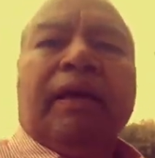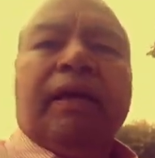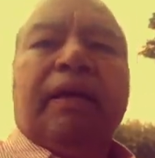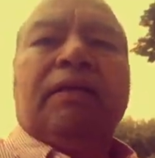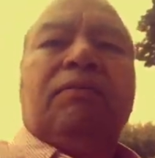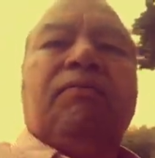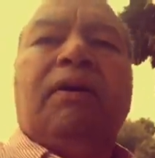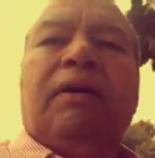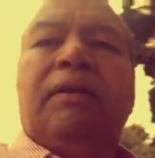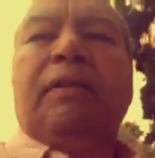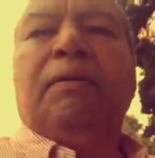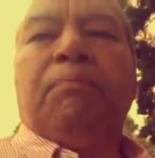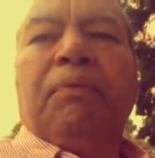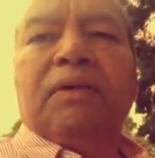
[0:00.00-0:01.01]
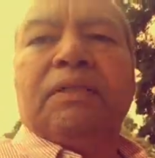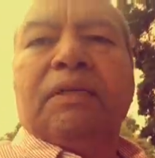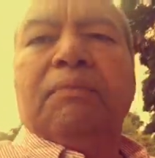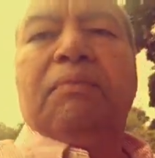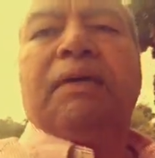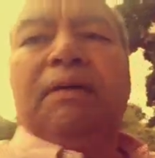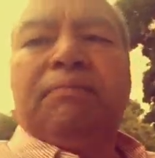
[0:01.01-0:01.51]
is where the
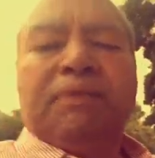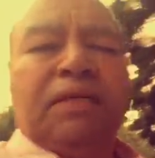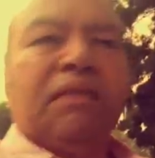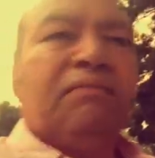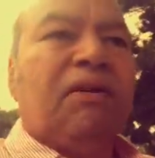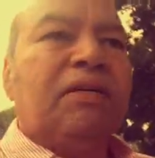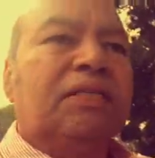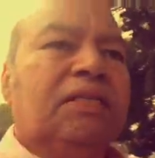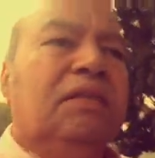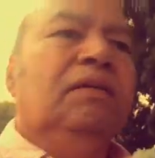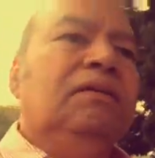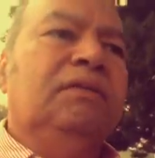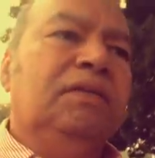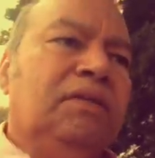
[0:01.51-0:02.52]
person becomes dysfunctional.